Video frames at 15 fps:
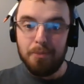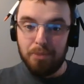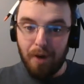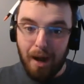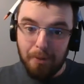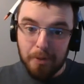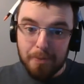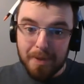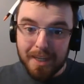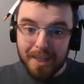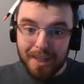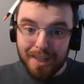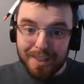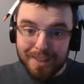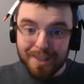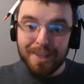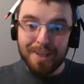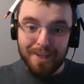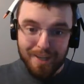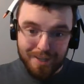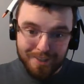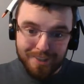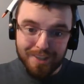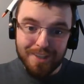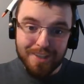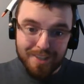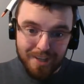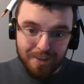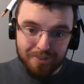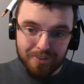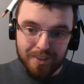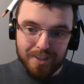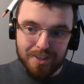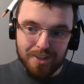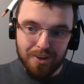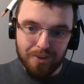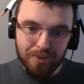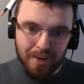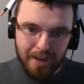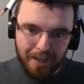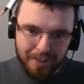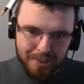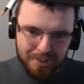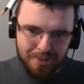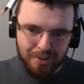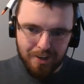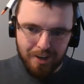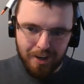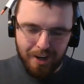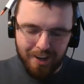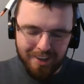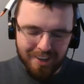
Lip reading: probably because it's a different director.